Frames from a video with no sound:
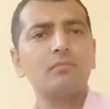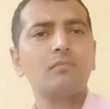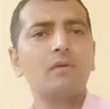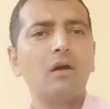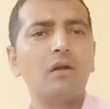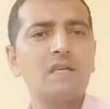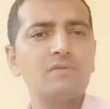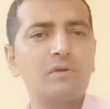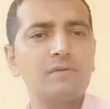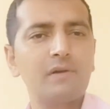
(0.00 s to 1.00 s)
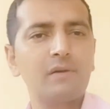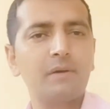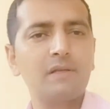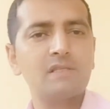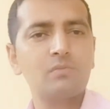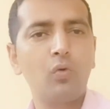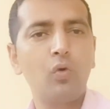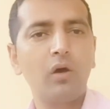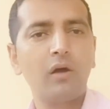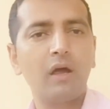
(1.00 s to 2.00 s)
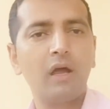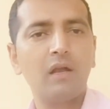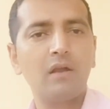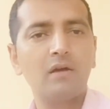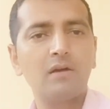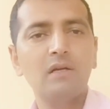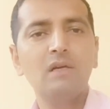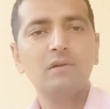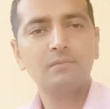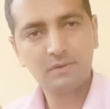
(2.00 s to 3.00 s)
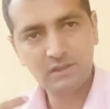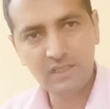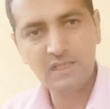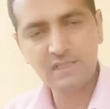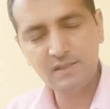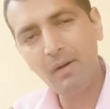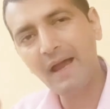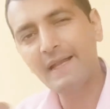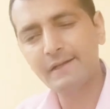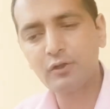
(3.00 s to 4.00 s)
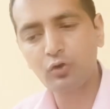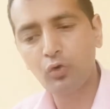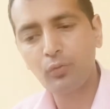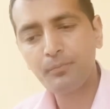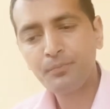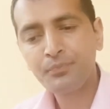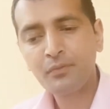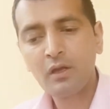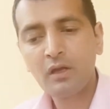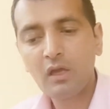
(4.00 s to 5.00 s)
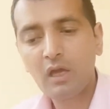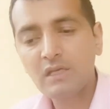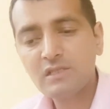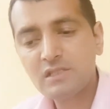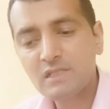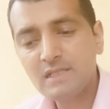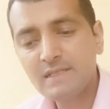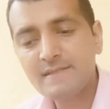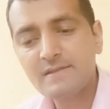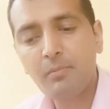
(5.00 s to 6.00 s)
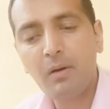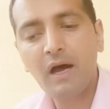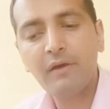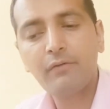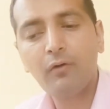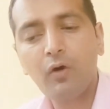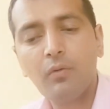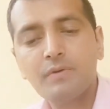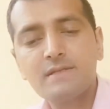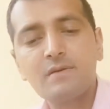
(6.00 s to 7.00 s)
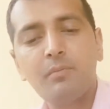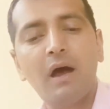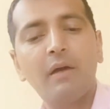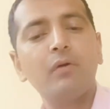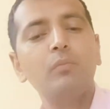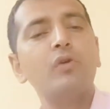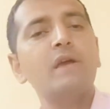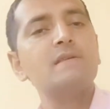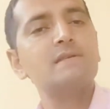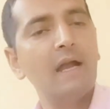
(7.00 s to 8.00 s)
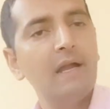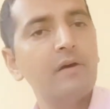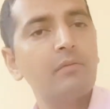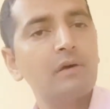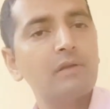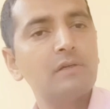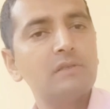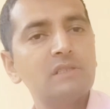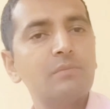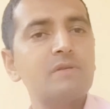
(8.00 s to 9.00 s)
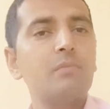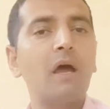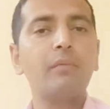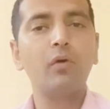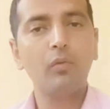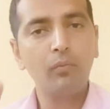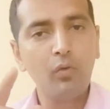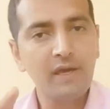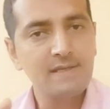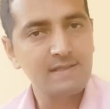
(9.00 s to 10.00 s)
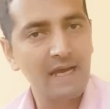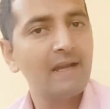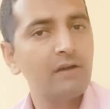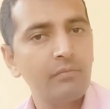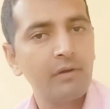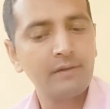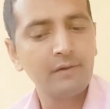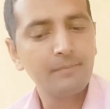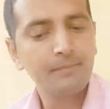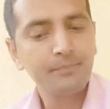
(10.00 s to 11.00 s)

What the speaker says: Her eyes was filled with smoke, and she smiled through. And she's the wife of Mukesh's elder brother. She was the wife of Mukesh's elder brother,